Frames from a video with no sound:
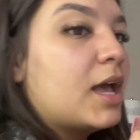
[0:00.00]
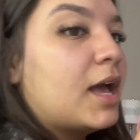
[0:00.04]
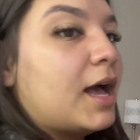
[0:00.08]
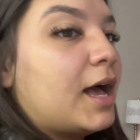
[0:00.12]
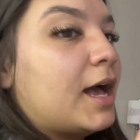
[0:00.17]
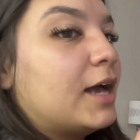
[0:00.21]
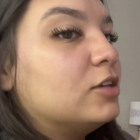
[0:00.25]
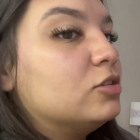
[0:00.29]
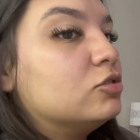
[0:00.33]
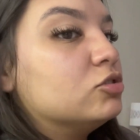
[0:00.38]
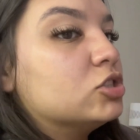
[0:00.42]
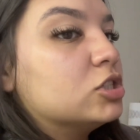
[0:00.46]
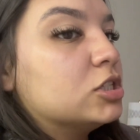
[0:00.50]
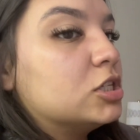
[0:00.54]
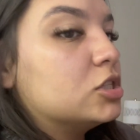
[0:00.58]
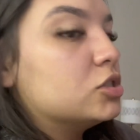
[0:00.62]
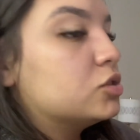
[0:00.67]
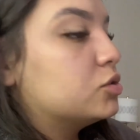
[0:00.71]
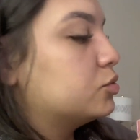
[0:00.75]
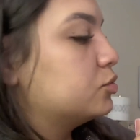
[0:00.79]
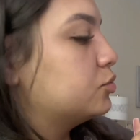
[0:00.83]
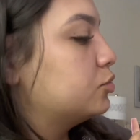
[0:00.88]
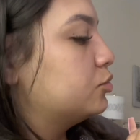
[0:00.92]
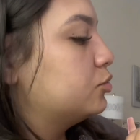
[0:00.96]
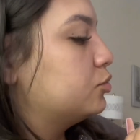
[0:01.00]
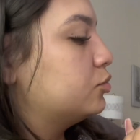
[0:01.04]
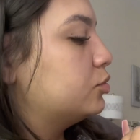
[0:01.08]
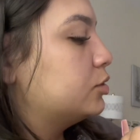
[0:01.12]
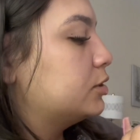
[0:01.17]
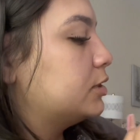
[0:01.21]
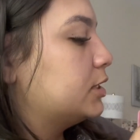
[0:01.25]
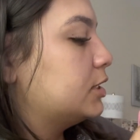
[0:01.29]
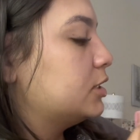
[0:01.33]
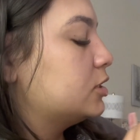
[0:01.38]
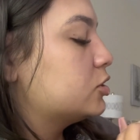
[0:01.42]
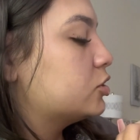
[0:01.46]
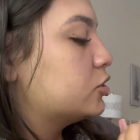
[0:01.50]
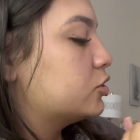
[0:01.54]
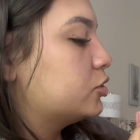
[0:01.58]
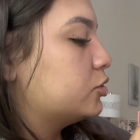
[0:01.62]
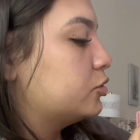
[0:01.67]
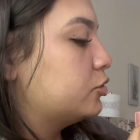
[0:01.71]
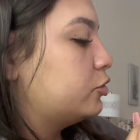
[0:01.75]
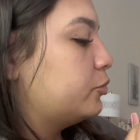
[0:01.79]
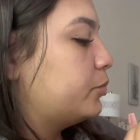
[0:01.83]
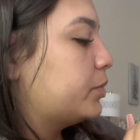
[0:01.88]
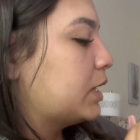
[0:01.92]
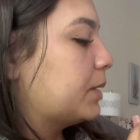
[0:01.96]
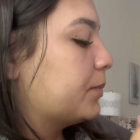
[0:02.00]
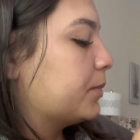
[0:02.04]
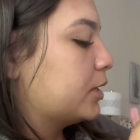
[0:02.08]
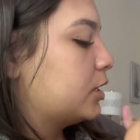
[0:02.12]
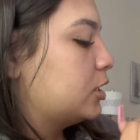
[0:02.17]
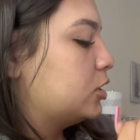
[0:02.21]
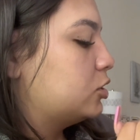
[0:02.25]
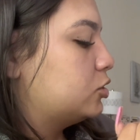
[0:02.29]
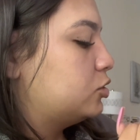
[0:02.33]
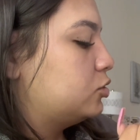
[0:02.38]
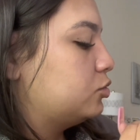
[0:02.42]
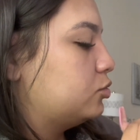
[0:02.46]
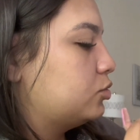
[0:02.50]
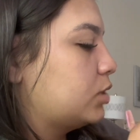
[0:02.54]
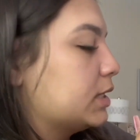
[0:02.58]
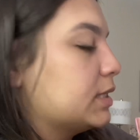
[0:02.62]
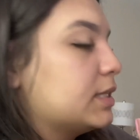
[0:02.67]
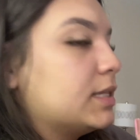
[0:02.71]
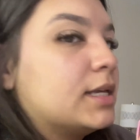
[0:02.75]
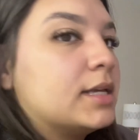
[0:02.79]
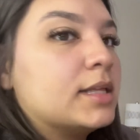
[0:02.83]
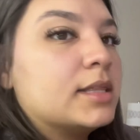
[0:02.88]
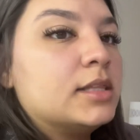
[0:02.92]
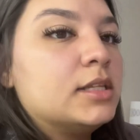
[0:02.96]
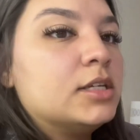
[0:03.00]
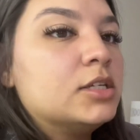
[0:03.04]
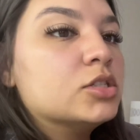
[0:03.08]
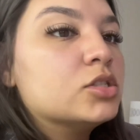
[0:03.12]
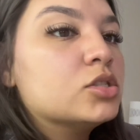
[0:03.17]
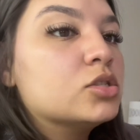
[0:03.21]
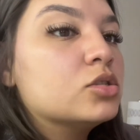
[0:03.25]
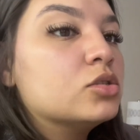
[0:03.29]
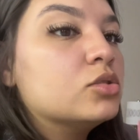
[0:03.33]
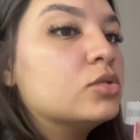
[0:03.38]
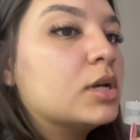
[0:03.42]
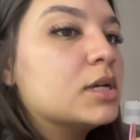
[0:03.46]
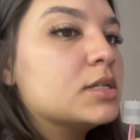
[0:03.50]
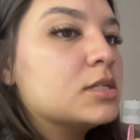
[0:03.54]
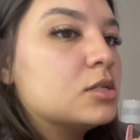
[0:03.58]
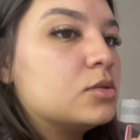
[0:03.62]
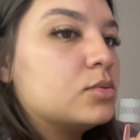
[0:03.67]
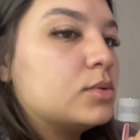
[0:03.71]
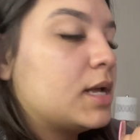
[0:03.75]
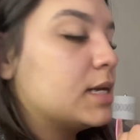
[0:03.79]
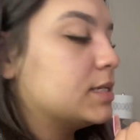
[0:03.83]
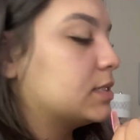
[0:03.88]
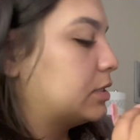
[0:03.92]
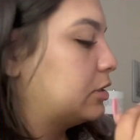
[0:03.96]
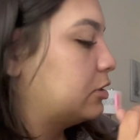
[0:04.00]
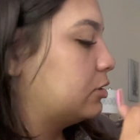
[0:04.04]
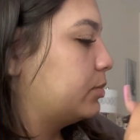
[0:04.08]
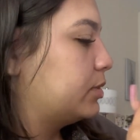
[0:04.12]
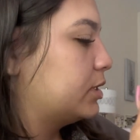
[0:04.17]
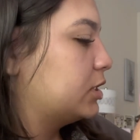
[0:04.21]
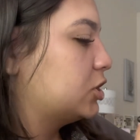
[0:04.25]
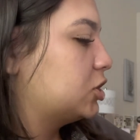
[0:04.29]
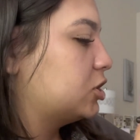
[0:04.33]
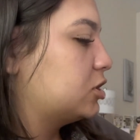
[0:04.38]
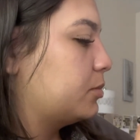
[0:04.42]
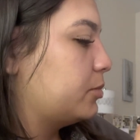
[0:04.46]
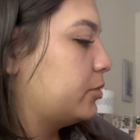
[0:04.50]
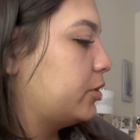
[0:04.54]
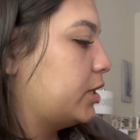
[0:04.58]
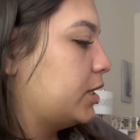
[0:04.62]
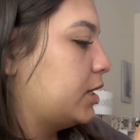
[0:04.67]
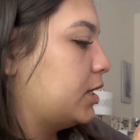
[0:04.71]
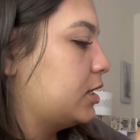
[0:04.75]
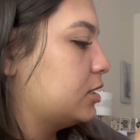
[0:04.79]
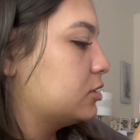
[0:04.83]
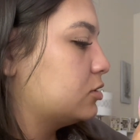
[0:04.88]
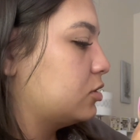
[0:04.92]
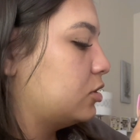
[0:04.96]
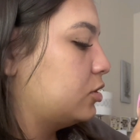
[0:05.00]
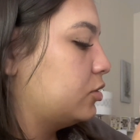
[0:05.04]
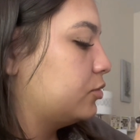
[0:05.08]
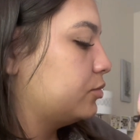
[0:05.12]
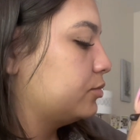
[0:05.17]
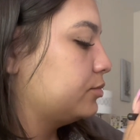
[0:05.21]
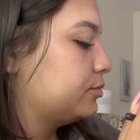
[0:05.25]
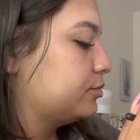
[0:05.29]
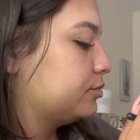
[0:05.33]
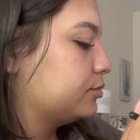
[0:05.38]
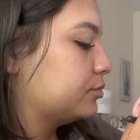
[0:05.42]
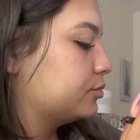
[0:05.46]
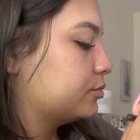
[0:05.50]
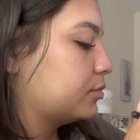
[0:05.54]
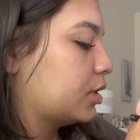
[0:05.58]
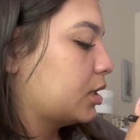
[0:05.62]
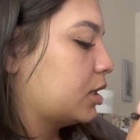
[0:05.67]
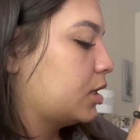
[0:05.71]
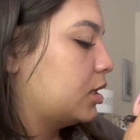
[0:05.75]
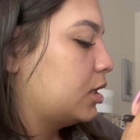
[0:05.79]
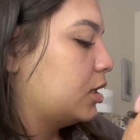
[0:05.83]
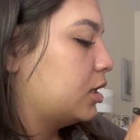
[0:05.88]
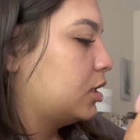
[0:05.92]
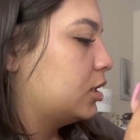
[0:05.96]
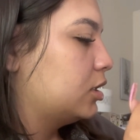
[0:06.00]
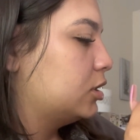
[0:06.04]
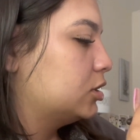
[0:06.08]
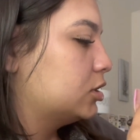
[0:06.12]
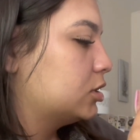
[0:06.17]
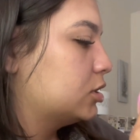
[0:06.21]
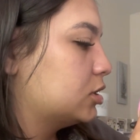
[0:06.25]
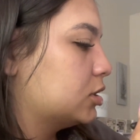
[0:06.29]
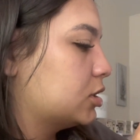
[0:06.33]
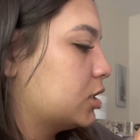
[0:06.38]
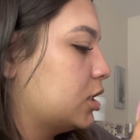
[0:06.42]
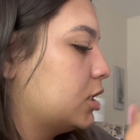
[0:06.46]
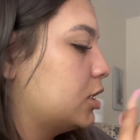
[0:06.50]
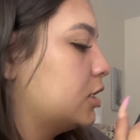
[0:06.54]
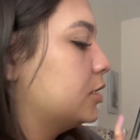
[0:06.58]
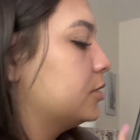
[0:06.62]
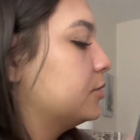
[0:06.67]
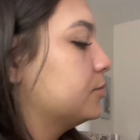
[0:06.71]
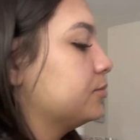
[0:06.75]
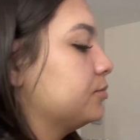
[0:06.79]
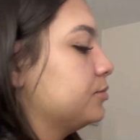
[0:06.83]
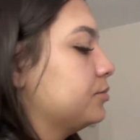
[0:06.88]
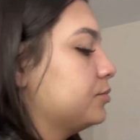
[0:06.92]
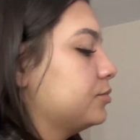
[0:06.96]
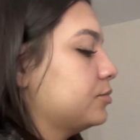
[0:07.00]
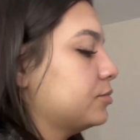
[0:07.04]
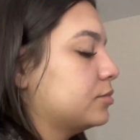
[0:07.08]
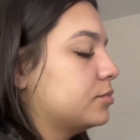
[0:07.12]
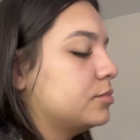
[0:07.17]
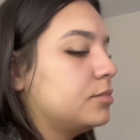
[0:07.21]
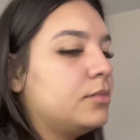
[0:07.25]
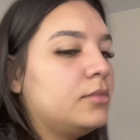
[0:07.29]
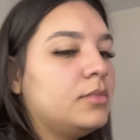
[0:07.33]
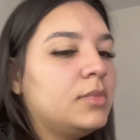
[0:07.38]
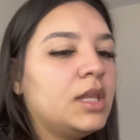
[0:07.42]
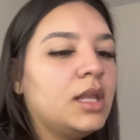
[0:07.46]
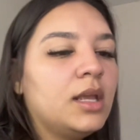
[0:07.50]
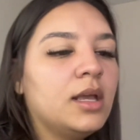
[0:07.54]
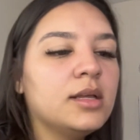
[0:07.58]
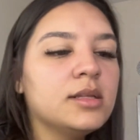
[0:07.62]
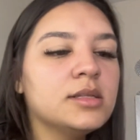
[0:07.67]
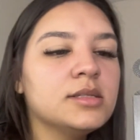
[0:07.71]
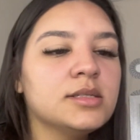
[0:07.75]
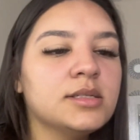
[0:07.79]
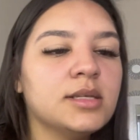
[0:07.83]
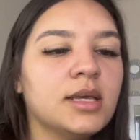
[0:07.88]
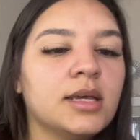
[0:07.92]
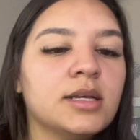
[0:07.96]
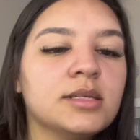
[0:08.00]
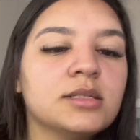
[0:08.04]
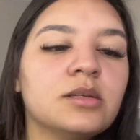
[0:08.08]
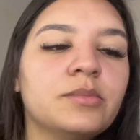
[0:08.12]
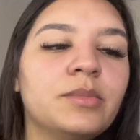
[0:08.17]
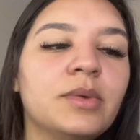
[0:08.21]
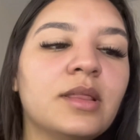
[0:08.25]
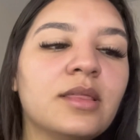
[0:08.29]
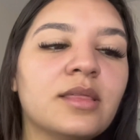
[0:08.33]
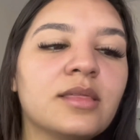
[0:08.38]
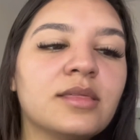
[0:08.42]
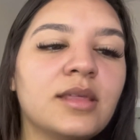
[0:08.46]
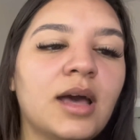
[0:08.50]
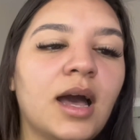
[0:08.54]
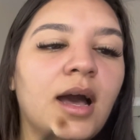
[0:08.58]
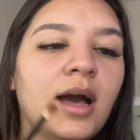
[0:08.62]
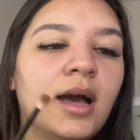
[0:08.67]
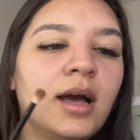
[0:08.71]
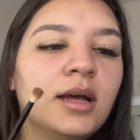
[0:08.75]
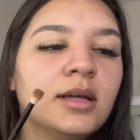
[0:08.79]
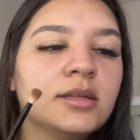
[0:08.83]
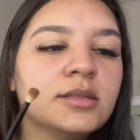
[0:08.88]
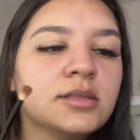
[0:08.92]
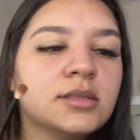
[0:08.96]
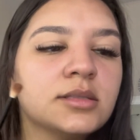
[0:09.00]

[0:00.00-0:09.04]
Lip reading: I usually do these two, but I'm gonna do I think these two because this one has a little bit of shimmer in it. So just gonna take some of that.